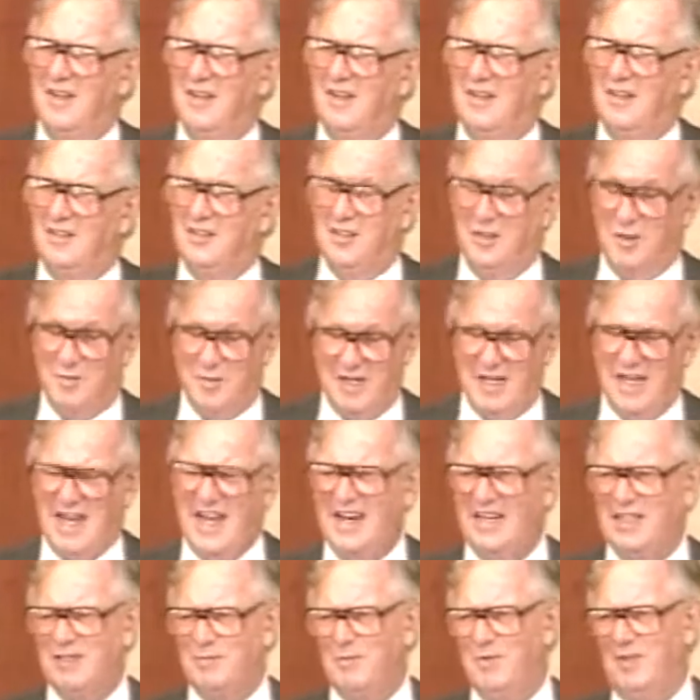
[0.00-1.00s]
engineer
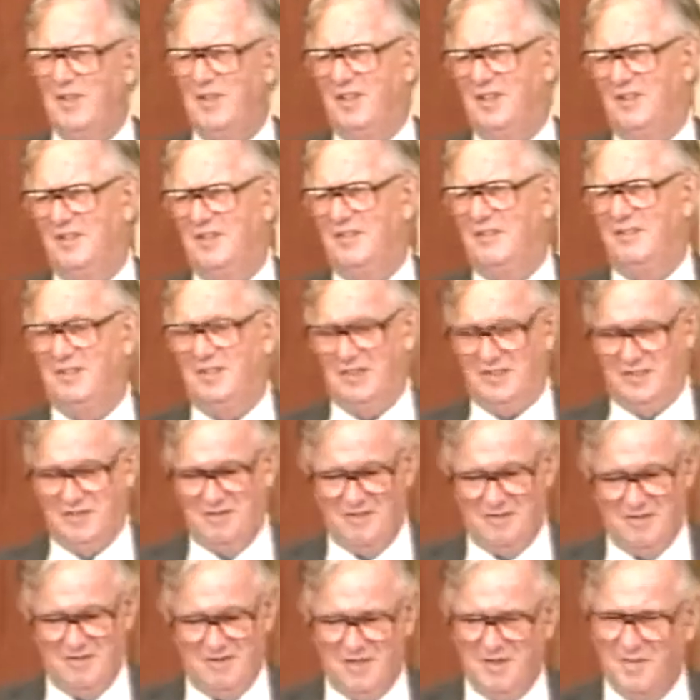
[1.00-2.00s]
mechanics building
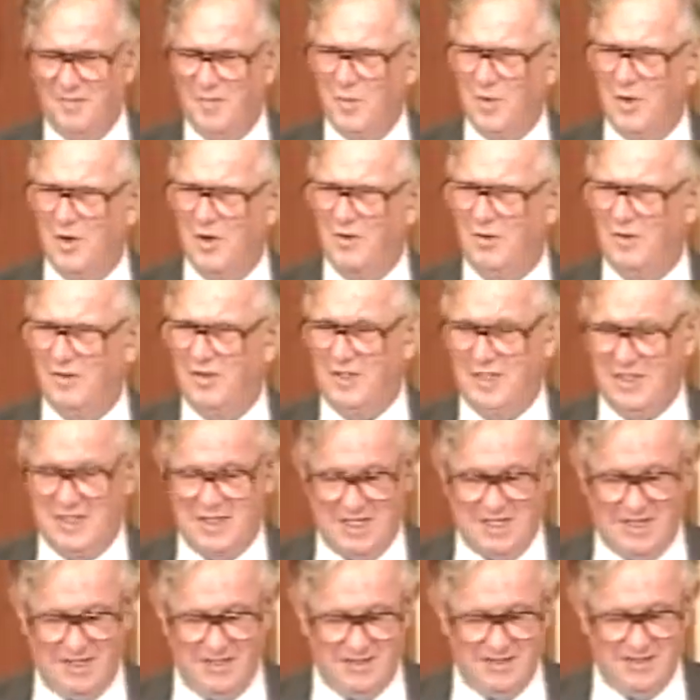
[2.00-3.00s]
to go to
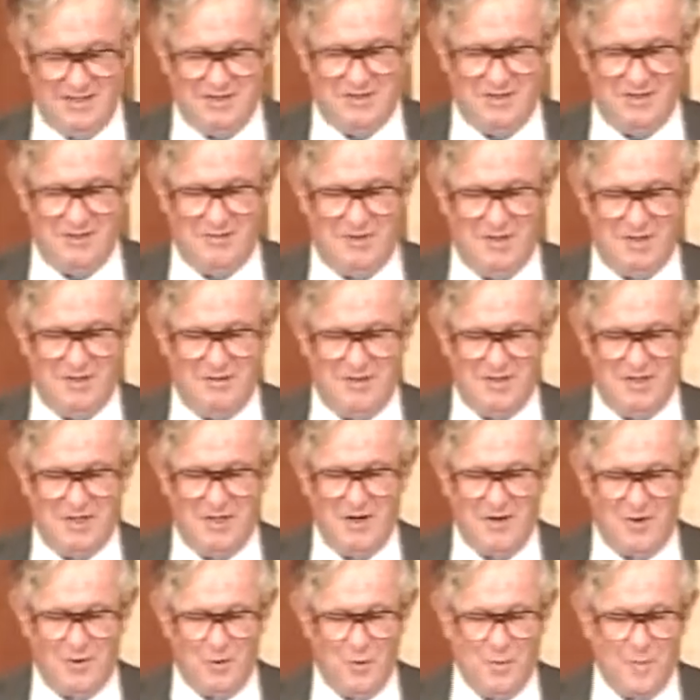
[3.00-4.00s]
these things, and so we would
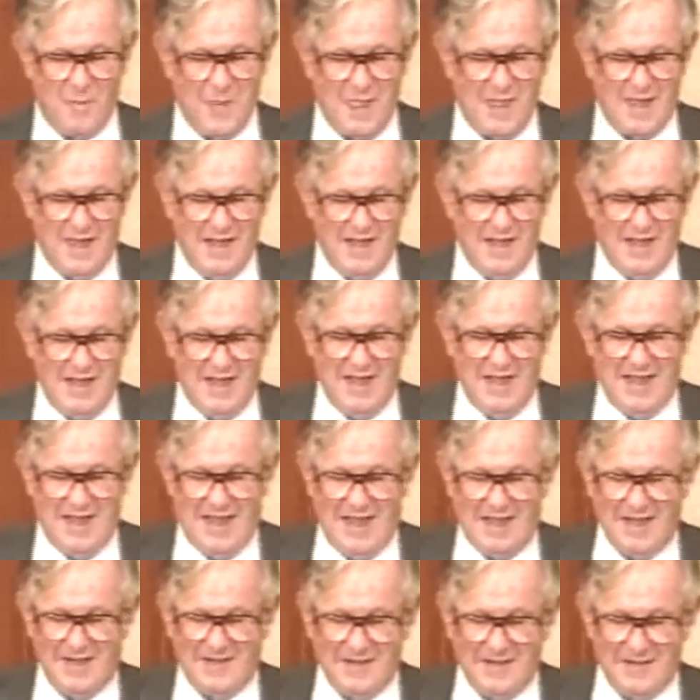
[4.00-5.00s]
go.
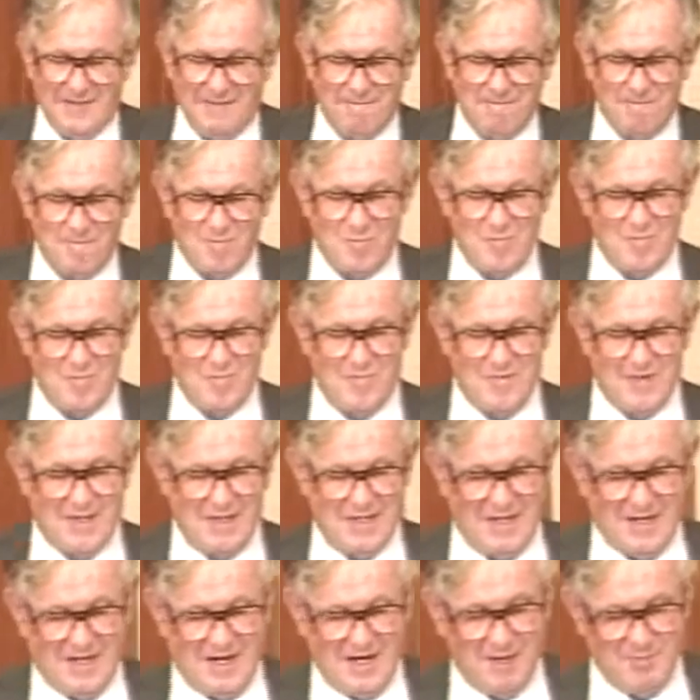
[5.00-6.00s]
And
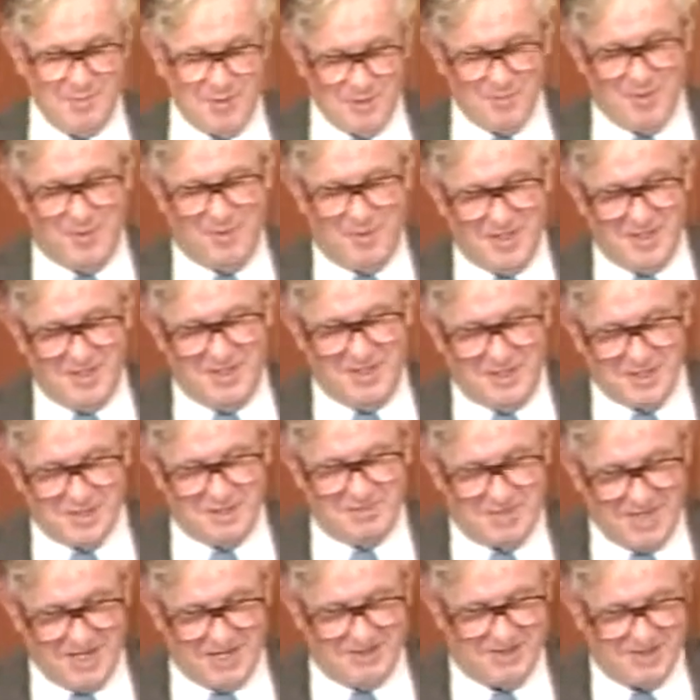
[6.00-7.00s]
I remember we did
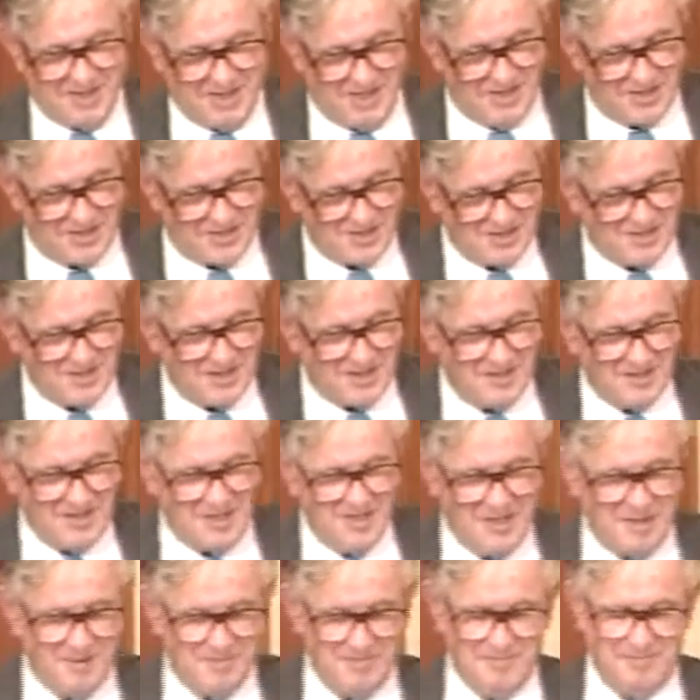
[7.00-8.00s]
some calculations
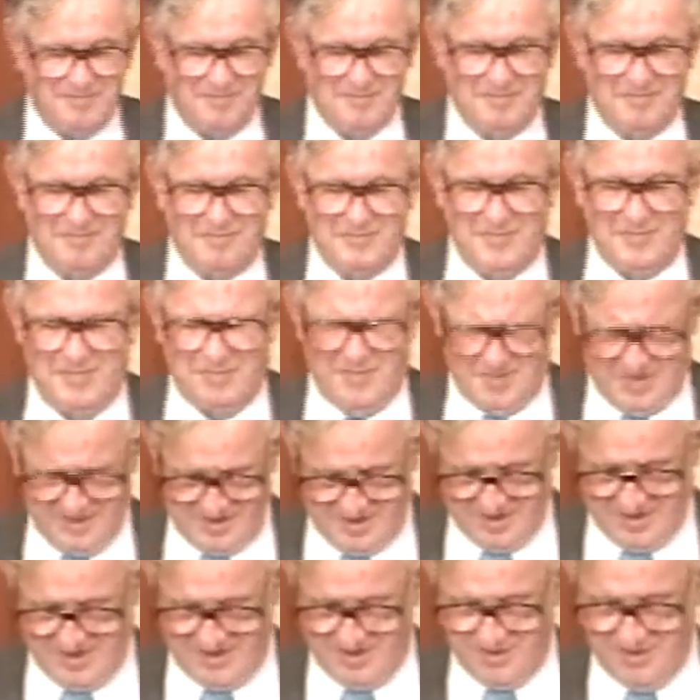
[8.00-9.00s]
in
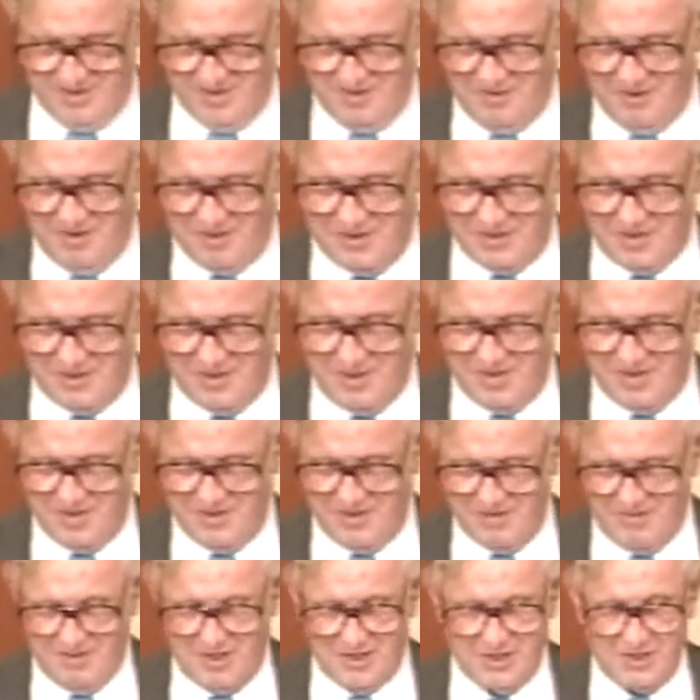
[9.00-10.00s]
under
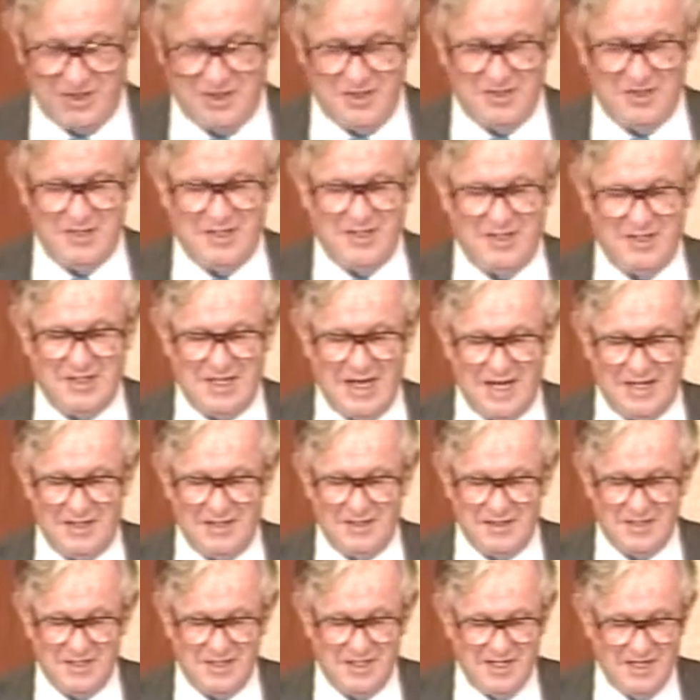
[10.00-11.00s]
Welsh's
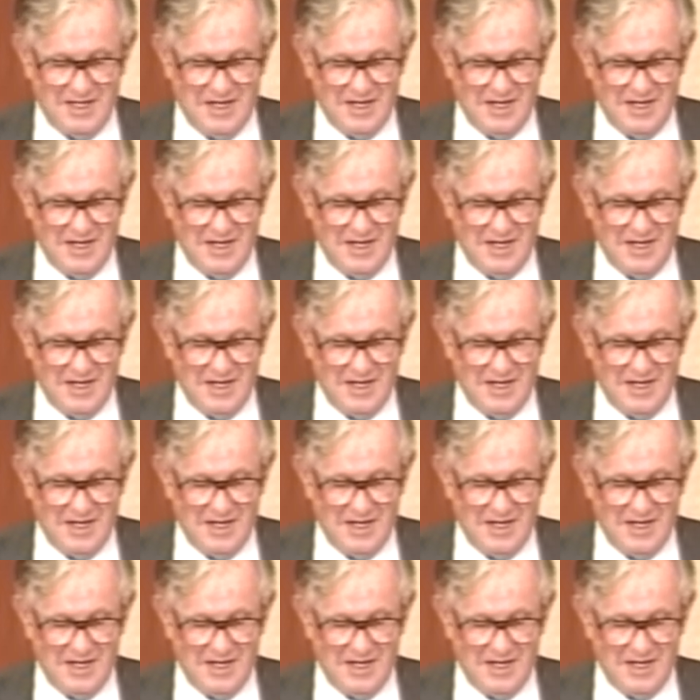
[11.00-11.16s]
guidance,